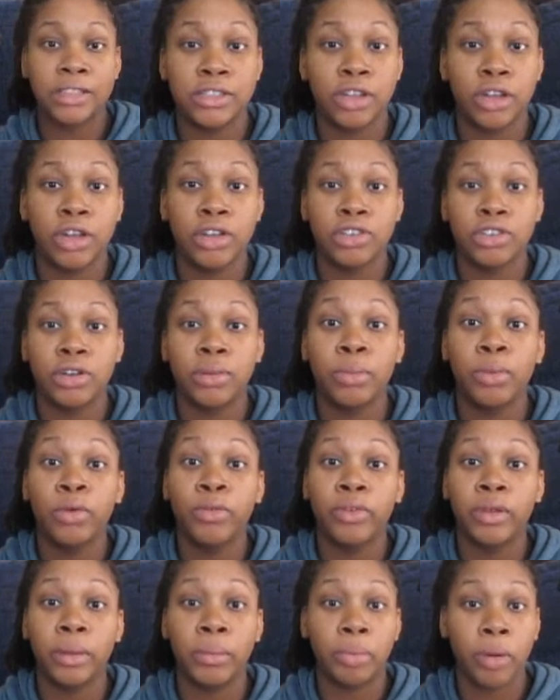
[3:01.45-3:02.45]
long as you're
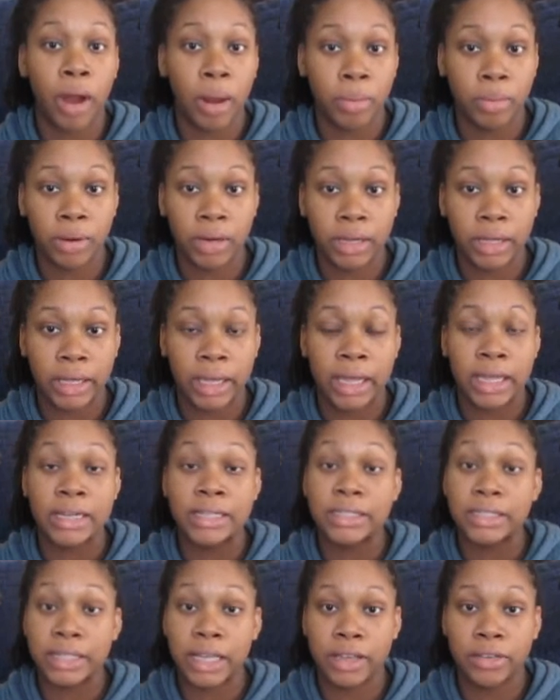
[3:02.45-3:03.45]
moving properly and
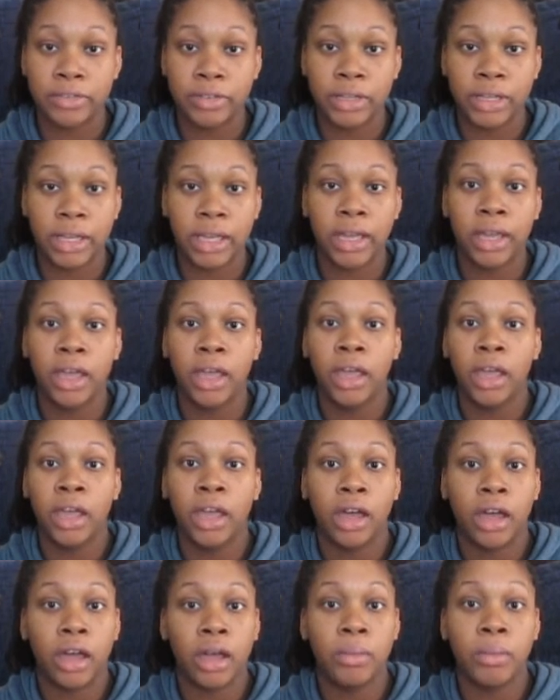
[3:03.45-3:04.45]
safely,
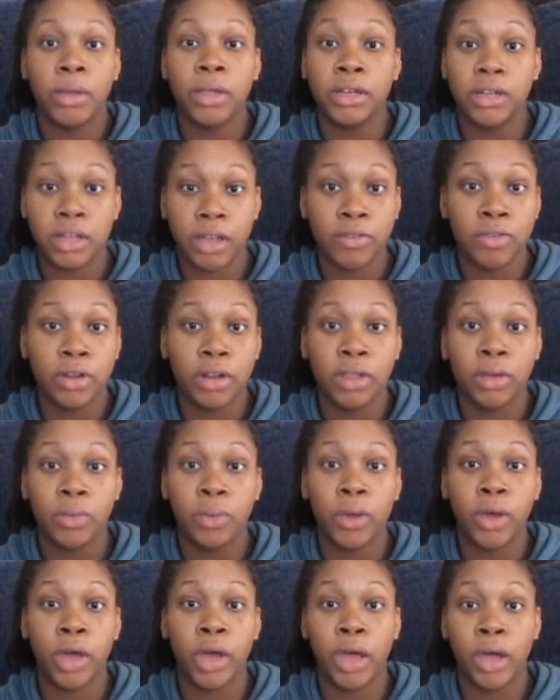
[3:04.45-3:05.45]
it definitely
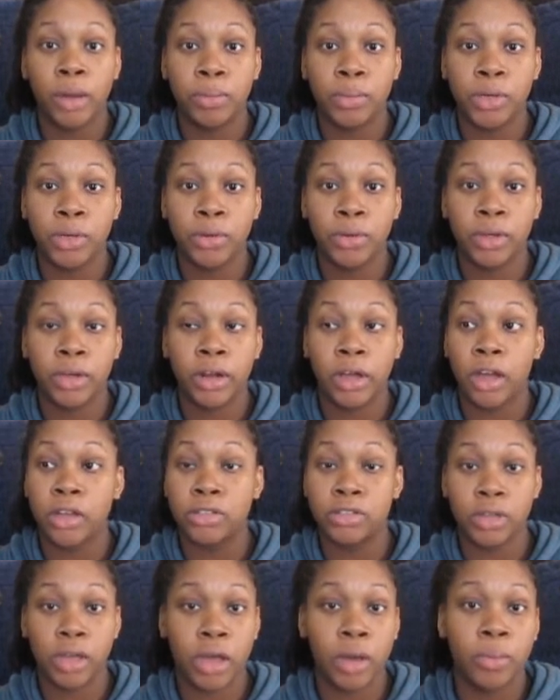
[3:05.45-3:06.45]
will help you. It
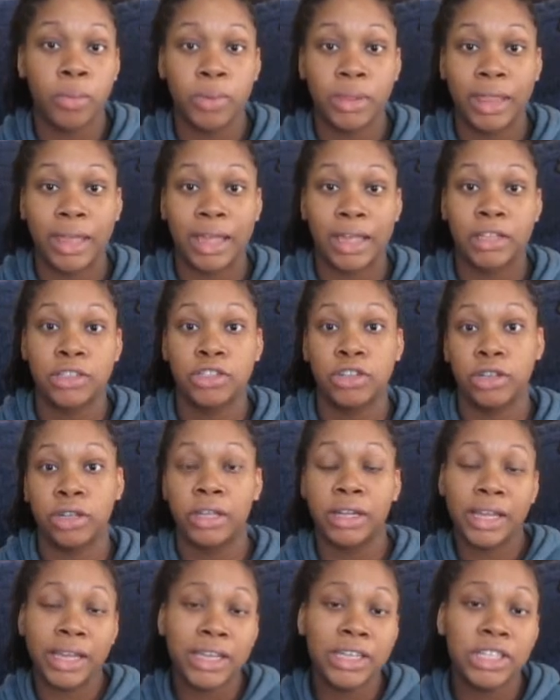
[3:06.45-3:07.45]
also helps with like
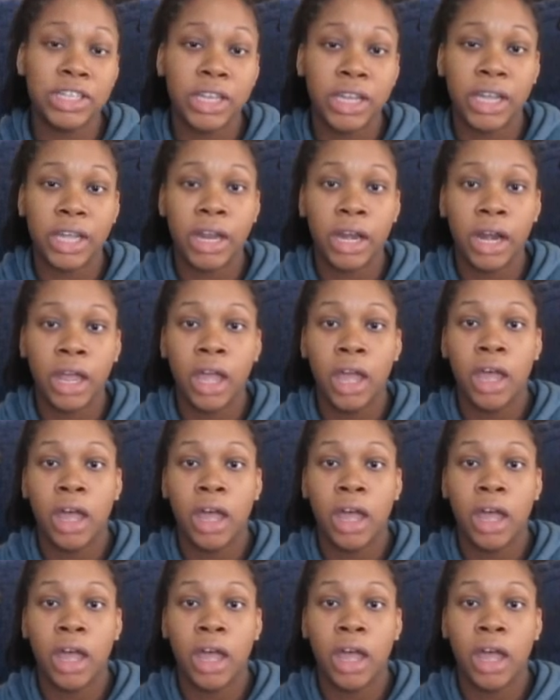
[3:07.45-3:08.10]
circulation.